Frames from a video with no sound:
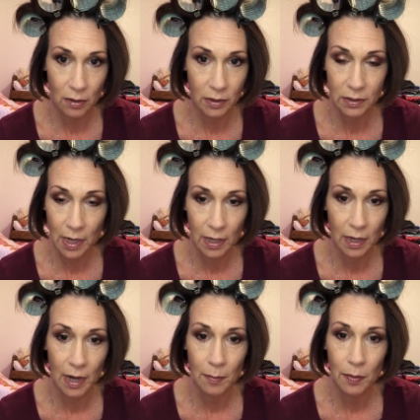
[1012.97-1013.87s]
to say
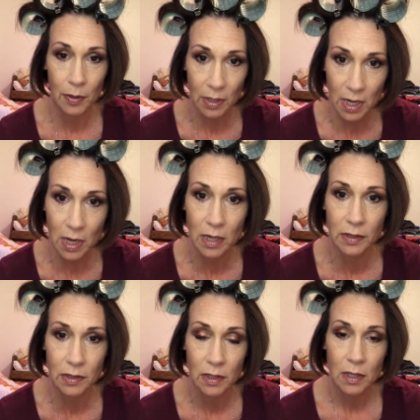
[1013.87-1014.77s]
today,
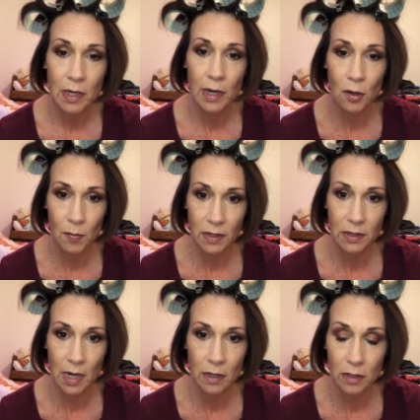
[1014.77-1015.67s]
please hear me
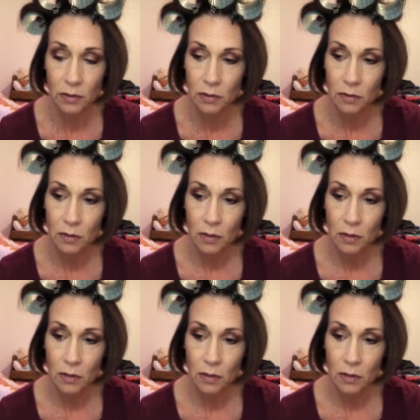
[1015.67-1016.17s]
say this.